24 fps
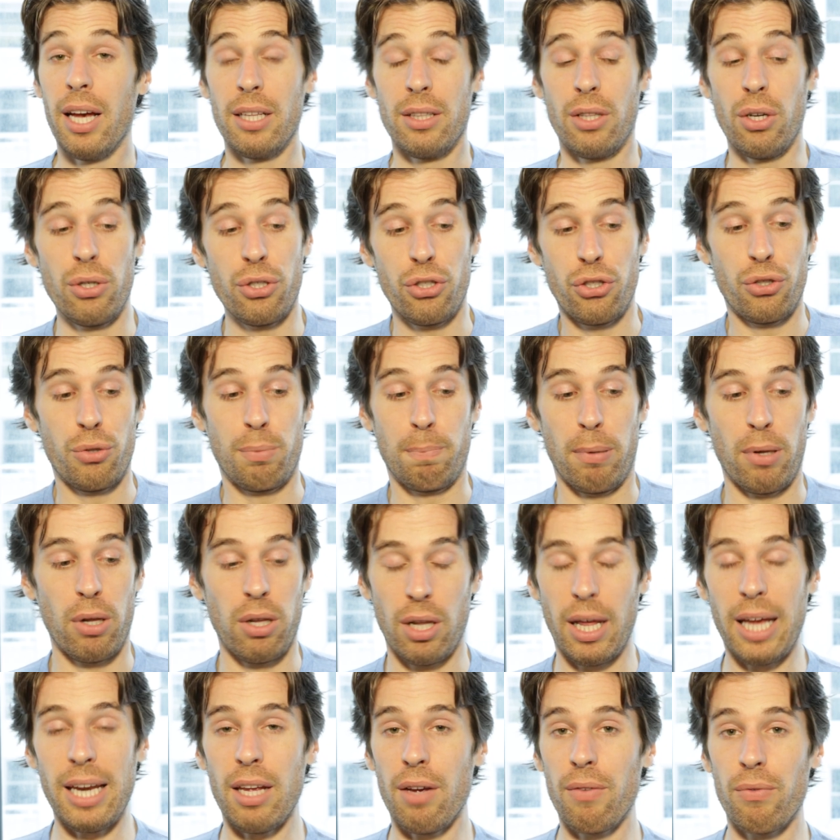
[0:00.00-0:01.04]
There's
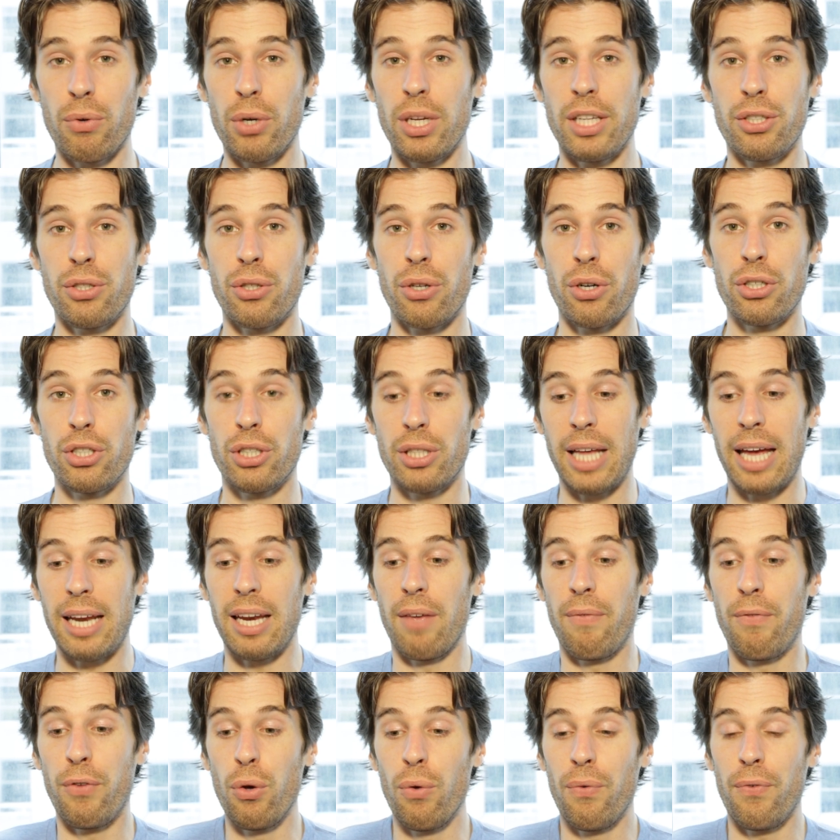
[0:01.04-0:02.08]
plenty of research that
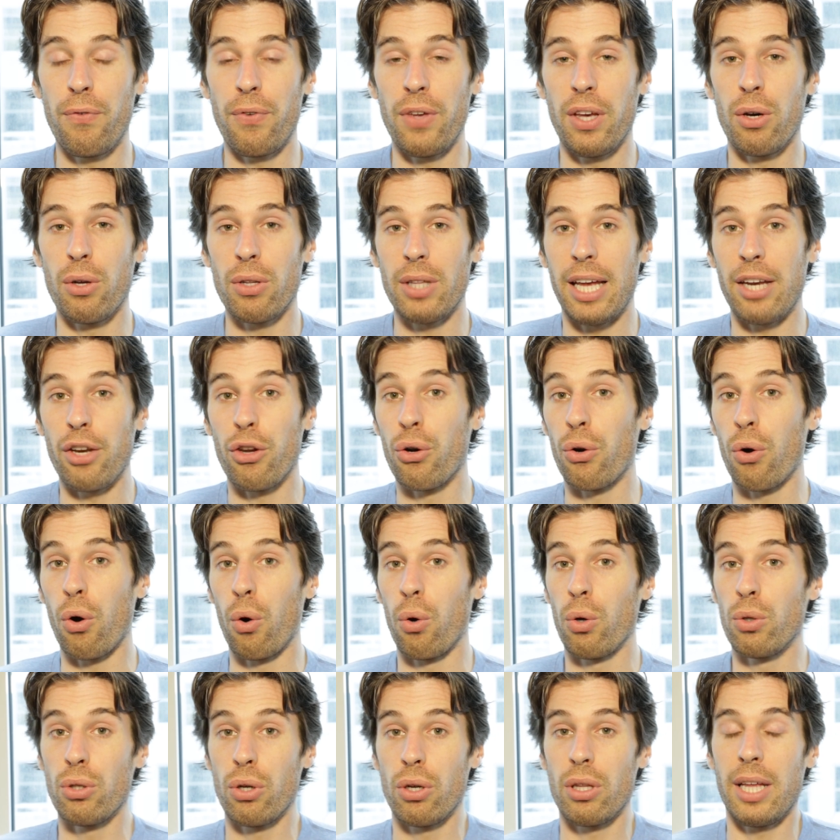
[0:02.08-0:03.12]
if you feel that you're
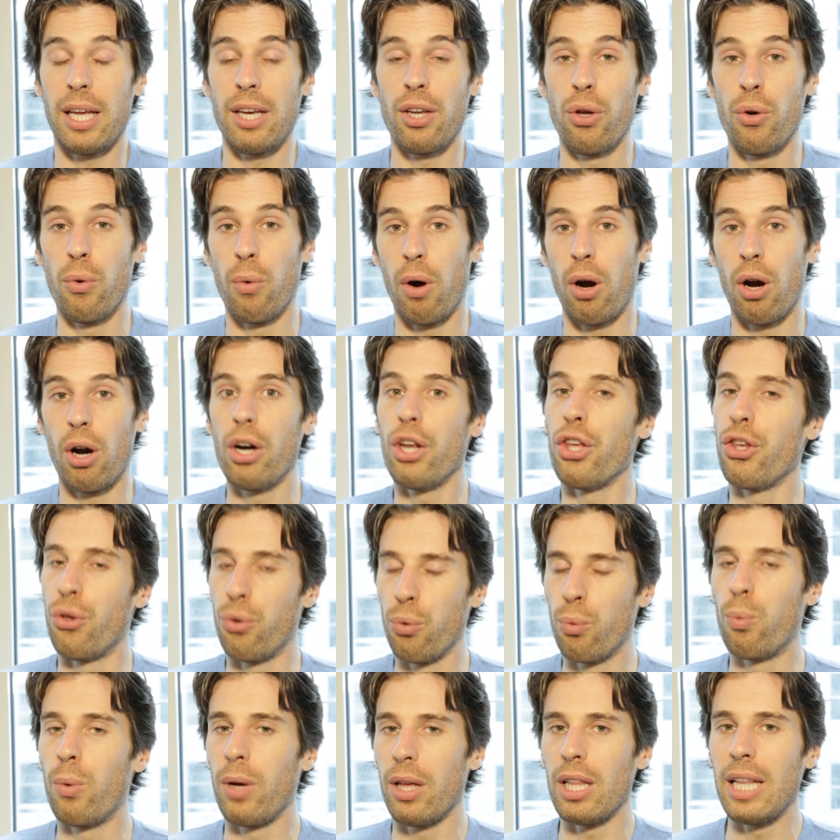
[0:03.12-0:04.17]
older than you are,
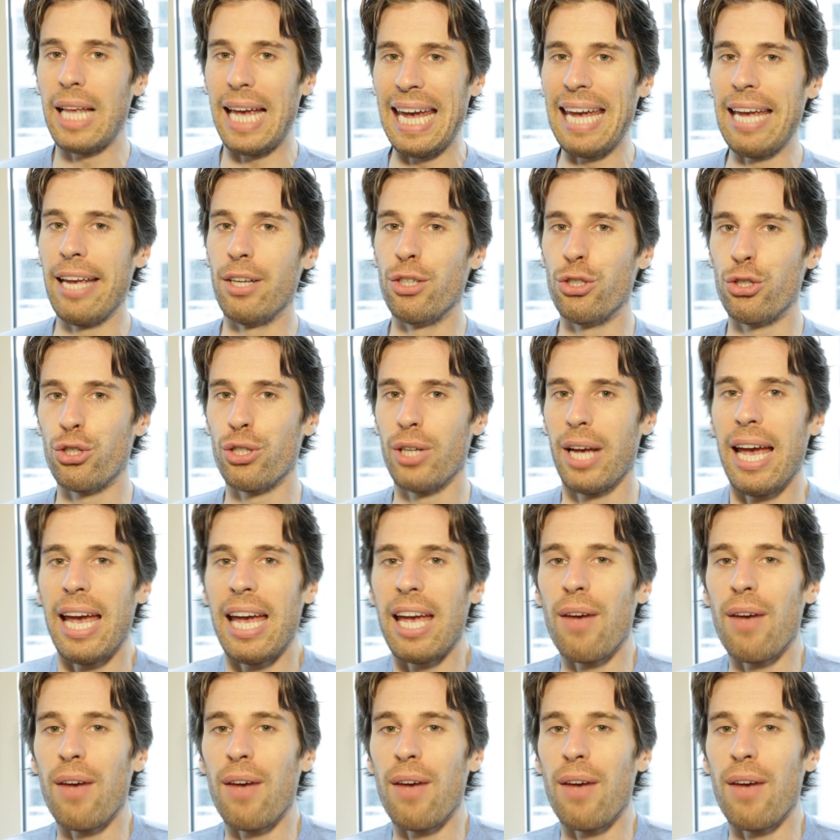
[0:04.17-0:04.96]
you will age.